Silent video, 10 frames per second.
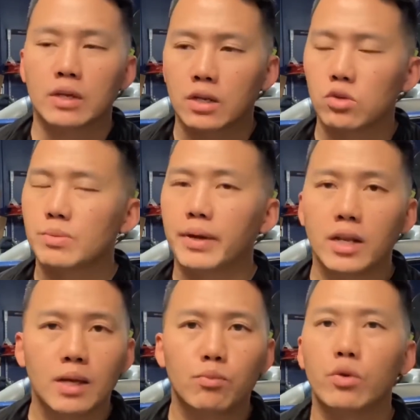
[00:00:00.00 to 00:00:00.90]
close the
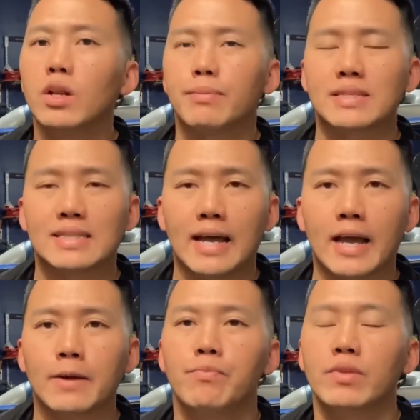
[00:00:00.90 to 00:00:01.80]
bail up, roll up the
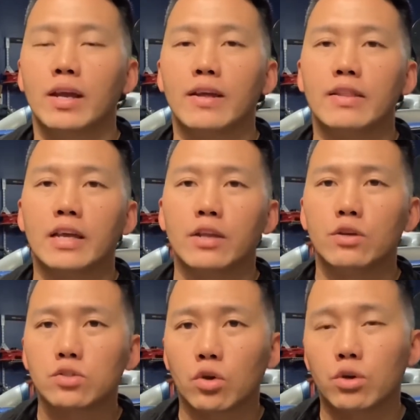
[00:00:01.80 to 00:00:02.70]
slack, and then
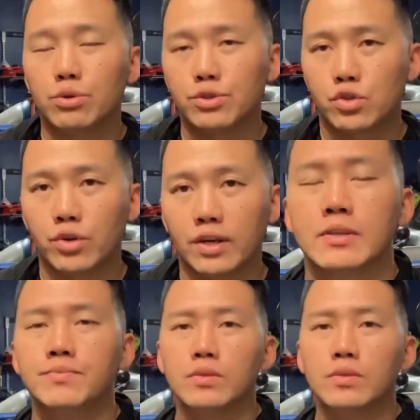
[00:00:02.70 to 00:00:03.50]
you start your retrieve.